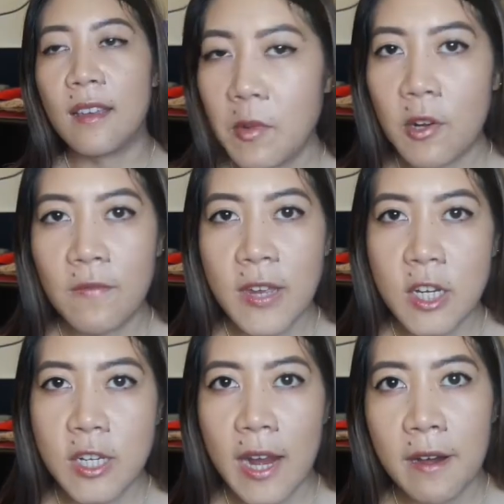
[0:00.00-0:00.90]
I'm not a
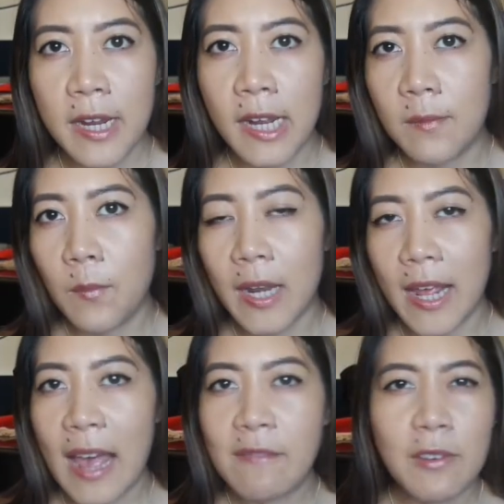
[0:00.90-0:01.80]
vegetarian, but
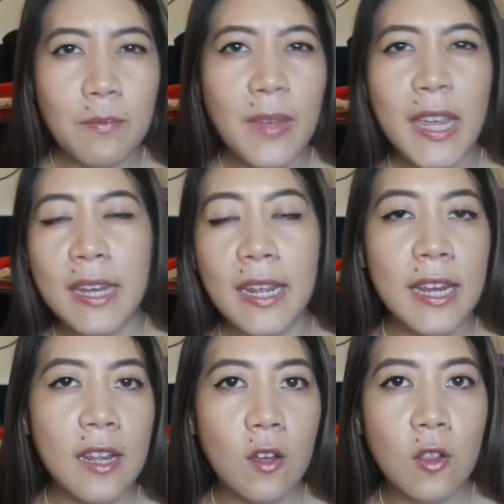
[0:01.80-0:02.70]
I haven't been
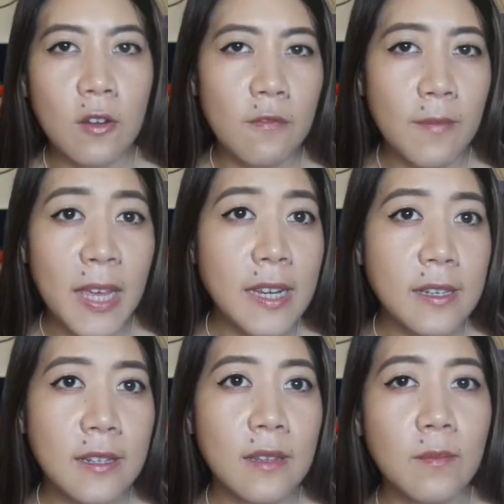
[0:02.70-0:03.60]
eating a lot of
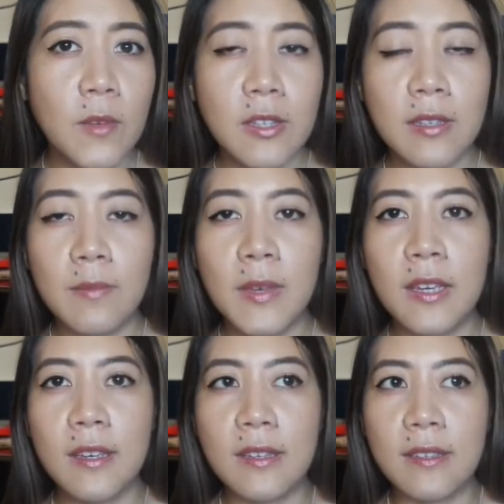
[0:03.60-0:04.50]
meat, mostly
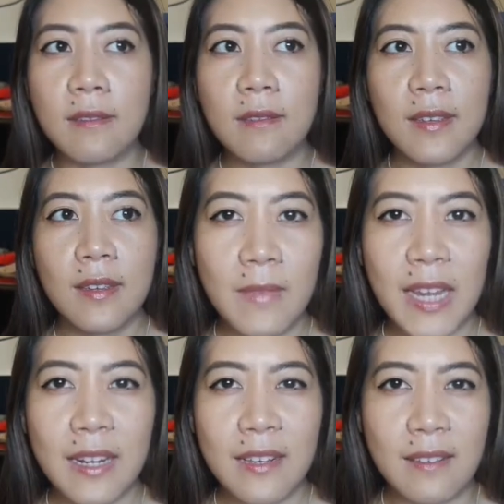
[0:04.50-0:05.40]
because
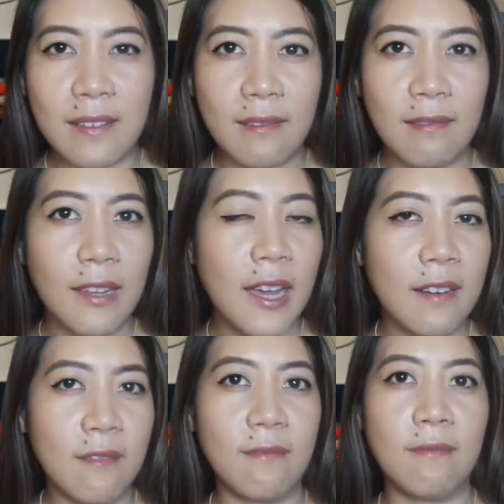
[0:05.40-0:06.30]
meat is
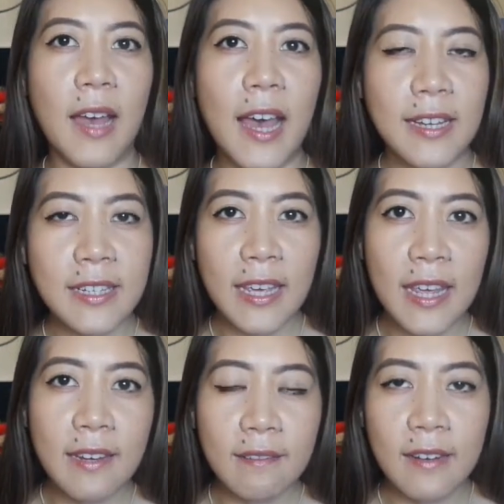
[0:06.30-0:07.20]
kind of hard to
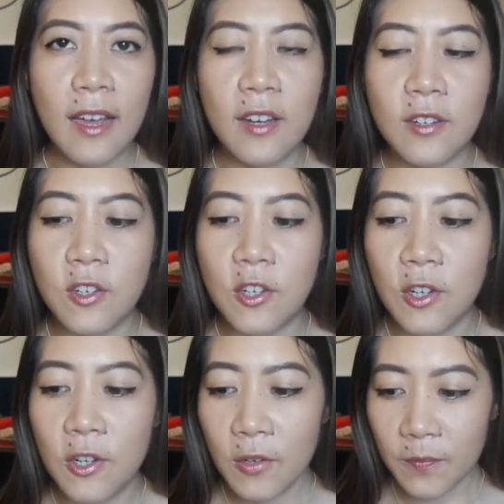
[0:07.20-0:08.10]
eat and hard to
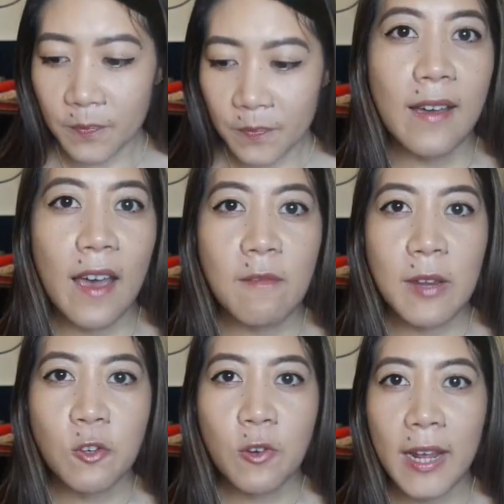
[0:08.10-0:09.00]
chew. I've
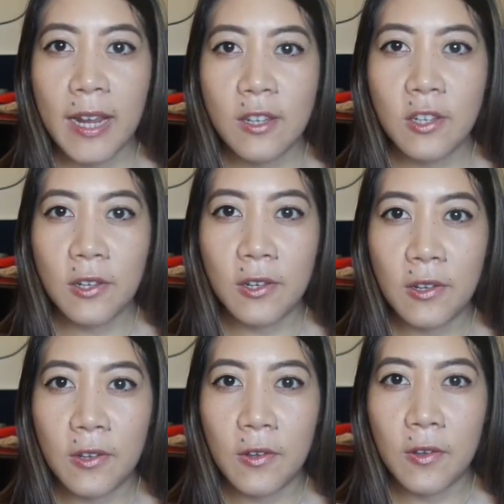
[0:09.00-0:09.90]
been trying to
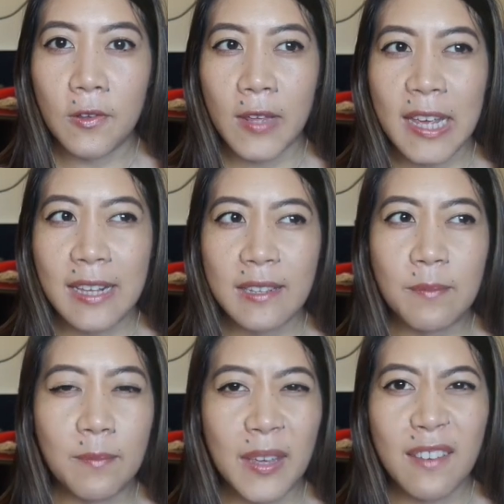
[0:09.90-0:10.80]
eat
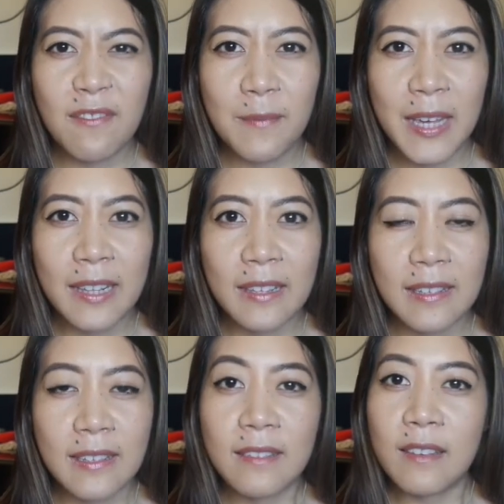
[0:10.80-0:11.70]
some beef
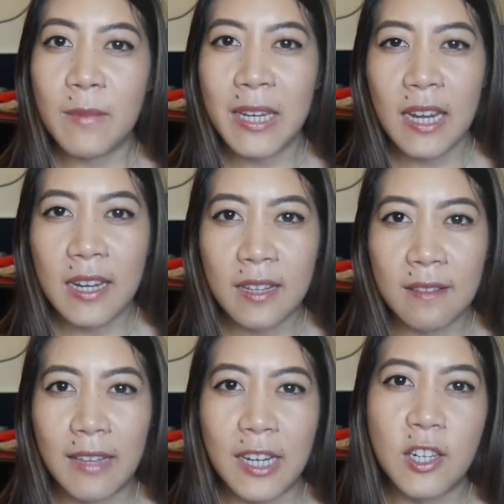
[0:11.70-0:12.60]
mince. I've been
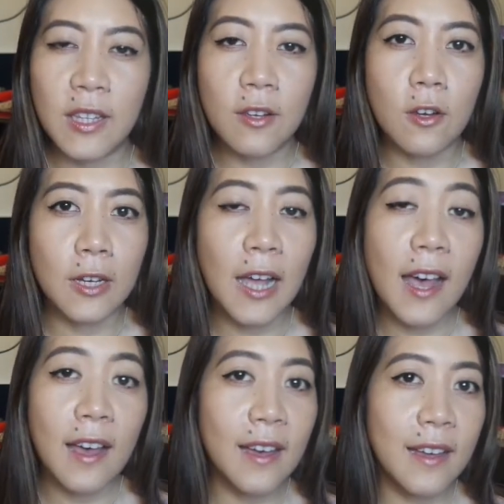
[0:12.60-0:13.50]
eating like chili con
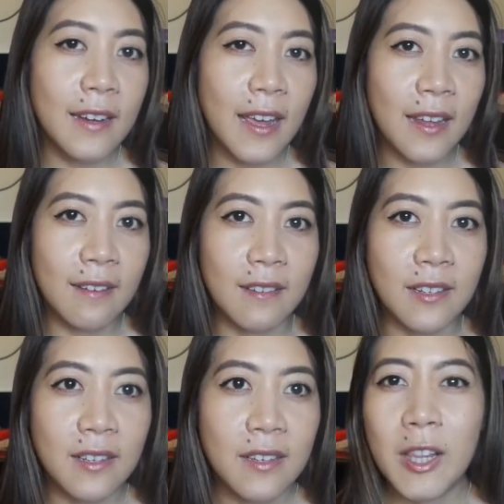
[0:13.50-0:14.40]
carne
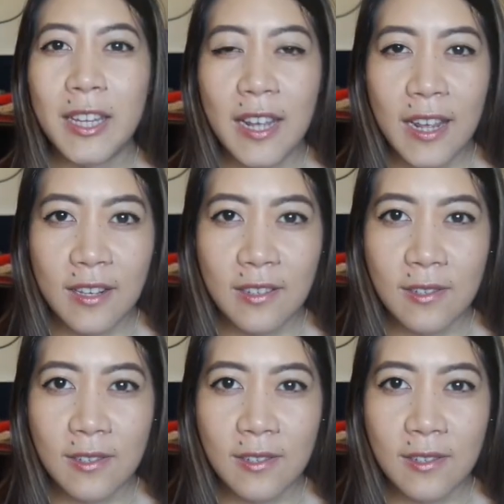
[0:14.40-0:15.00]
and bolognese